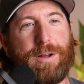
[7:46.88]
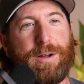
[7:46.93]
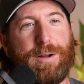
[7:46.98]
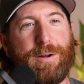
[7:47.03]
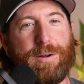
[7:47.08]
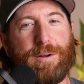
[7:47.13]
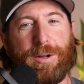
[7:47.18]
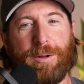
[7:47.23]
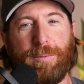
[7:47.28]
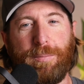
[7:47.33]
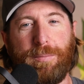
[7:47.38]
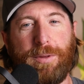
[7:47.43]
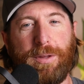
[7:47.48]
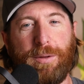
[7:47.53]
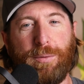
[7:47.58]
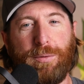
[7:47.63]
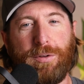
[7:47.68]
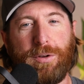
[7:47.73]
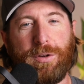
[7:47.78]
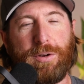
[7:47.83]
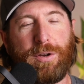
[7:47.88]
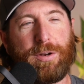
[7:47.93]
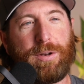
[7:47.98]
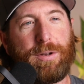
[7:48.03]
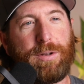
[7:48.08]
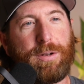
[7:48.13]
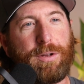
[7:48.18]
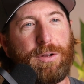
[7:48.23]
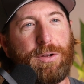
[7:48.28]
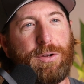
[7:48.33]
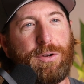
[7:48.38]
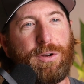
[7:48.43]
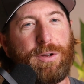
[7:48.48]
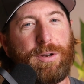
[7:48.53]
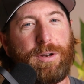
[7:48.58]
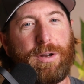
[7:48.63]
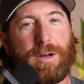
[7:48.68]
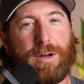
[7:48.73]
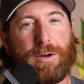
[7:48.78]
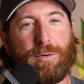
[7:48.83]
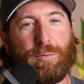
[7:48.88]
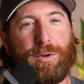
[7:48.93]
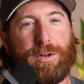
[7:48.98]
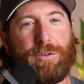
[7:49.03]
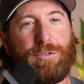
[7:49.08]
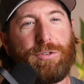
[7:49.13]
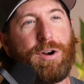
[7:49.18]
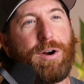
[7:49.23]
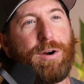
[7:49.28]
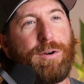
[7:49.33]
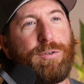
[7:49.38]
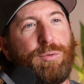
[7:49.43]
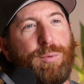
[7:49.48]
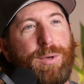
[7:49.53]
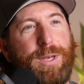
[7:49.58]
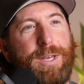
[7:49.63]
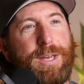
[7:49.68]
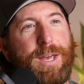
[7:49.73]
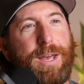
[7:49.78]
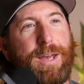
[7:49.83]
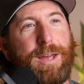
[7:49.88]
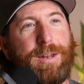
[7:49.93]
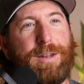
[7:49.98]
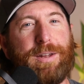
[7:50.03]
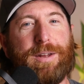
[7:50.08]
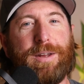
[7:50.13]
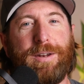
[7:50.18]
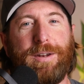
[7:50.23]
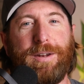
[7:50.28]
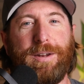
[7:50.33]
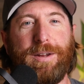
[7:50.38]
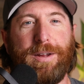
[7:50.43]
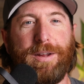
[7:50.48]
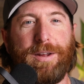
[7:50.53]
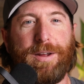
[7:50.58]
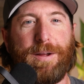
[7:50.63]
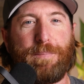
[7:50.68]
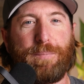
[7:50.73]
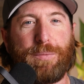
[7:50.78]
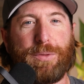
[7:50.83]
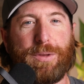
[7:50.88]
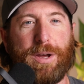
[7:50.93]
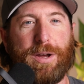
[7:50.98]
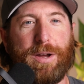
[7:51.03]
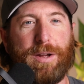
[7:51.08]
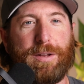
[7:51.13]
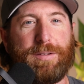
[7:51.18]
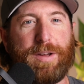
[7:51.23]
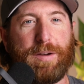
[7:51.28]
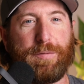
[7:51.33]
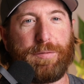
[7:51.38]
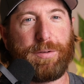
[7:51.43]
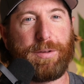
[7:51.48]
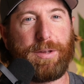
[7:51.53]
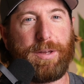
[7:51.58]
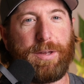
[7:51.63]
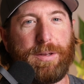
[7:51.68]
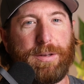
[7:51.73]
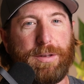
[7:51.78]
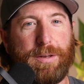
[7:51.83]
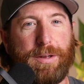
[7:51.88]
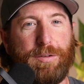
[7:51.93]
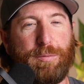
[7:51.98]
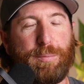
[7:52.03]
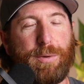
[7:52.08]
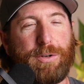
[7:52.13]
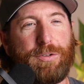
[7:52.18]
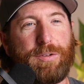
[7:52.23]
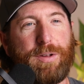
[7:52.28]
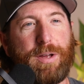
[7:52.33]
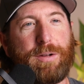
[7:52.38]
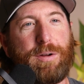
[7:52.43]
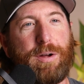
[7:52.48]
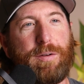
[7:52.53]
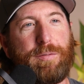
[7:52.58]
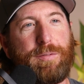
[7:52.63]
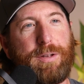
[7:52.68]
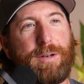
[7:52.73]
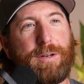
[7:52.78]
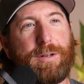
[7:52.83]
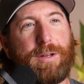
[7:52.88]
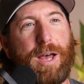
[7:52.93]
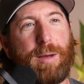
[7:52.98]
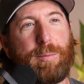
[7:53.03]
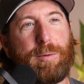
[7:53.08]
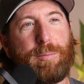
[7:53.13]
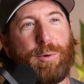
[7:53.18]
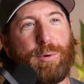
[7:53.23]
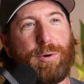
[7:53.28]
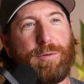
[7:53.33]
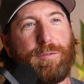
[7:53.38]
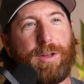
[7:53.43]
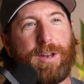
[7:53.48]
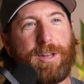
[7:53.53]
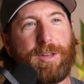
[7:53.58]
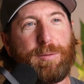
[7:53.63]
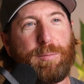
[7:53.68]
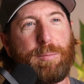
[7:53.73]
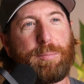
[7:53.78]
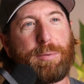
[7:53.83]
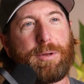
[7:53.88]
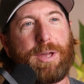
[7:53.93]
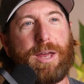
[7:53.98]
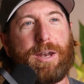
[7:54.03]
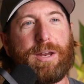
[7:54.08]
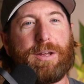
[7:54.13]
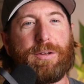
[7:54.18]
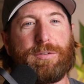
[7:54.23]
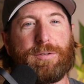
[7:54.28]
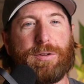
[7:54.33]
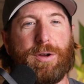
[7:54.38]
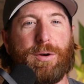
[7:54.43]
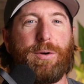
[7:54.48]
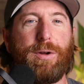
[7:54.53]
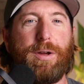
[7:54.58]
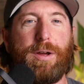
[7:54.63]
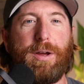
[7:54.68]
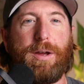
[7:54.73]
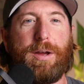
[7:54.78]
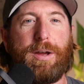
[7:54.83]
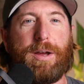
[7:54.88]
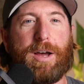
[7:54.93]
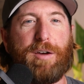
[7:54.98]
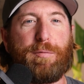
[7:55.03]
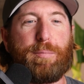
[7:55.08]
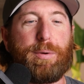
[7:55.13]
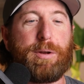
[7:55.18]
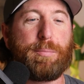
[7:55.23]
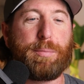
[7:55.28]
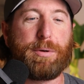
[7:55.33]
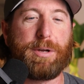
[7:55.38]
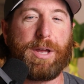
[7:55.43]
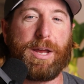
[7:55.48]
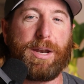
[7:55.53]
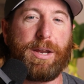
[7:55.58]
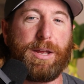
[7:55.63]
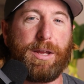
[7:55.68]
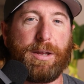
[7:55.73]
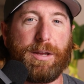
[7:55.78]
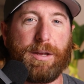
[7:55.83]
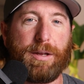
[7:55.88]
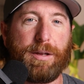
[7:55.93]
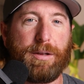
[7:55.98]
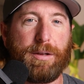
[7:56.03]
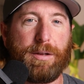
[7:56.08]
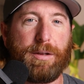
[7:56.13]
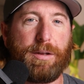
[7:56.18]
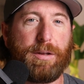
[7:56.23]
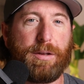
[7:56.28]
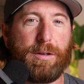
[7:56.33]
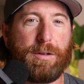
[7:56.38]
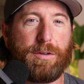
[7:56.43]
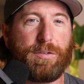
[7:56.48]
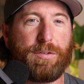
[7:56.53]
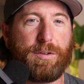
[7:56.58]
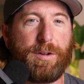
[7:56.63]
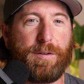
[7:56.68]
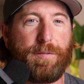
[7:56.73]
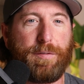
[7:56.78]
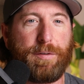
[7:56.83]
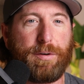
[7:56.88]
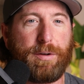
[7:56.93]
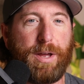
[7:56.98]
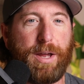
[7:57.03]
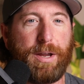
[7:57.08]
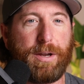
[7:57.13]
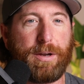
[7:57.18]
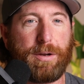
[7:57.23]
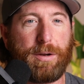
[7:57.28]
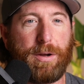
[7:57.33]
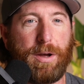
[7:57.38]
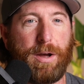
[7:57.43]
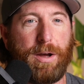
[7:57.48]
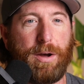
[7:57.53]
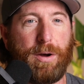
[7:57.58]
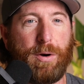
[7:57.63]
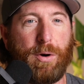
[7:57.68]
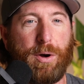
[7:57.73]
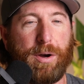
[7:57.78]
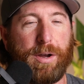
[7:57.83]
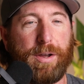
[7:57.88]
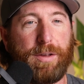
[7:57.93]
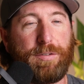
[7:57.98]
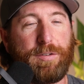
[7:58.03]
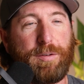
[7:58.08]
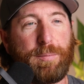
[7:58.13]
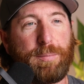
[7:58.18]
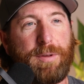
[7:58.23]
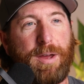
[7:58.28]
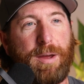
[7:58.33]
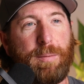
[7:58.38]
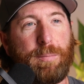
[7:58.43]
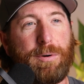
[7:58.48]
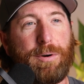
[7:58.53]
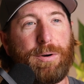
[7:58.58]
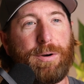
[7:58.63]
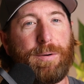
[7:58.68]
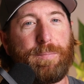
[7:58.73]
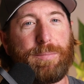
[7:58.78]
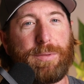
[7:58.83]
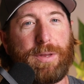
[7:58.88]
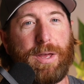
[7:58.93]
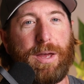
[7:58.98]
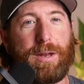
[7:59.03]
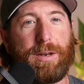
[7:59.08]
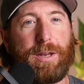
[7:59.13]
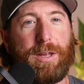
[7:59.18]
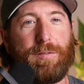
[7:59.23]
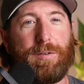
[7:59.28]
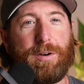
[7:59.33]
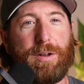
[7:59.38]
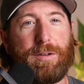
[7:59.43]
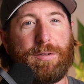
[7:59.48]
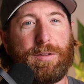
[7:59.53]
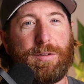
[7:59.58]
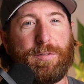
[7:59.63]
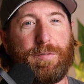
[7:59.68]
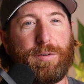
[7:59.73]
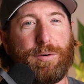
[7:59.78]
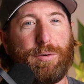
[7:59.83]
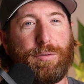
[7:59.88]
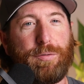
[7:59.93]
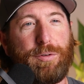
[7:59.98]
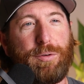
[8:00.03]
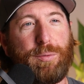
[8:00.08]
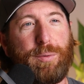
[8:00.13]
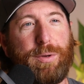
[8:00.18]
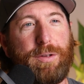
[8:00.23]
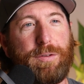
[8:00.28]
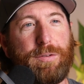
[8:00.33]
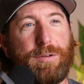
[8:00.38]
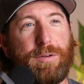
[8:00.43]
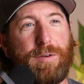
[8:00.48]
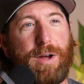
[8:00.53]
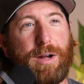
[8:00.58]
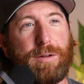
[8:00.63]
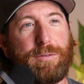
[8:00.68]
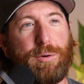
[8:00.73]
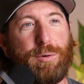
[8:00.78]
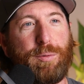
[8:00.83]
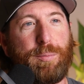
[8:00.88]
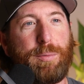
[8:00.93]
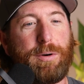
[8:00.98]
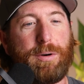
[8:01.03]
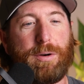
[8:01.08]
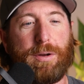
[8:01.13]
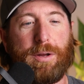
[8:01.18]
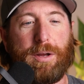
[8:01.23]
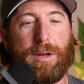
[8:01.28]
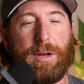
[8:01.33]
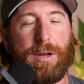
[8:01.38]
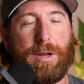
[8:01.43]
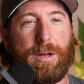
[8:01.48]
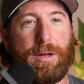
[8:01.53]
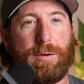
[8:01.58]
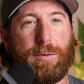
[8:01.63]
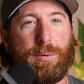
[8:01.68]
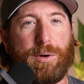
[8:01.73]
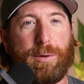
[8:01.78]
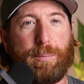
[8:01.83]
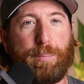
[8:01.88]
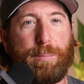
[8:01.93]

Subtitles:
it was a good recharge weekend, and definitely, as much as I loved it, it got me motivated to be planning. So I've been planning stuff for like August, September, and even into the first few weeks of October. We're